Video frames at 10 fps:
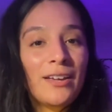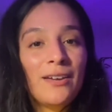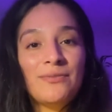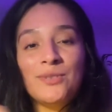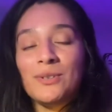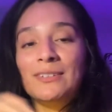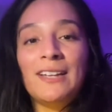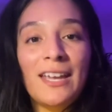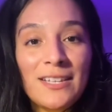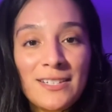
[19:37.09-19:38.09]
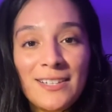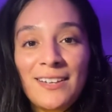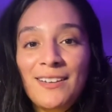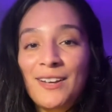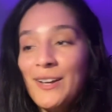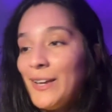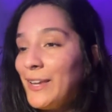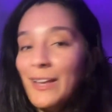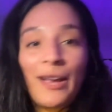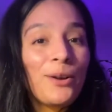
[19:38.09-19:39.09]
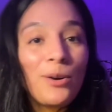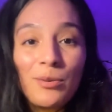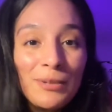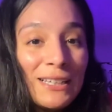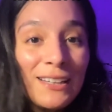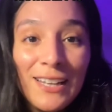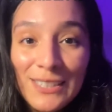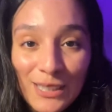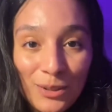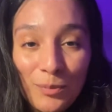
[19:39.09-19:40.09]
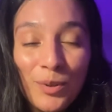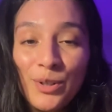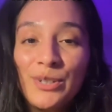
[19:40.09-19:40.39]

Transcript: If you're lazy, you ain't going to be lazy no more.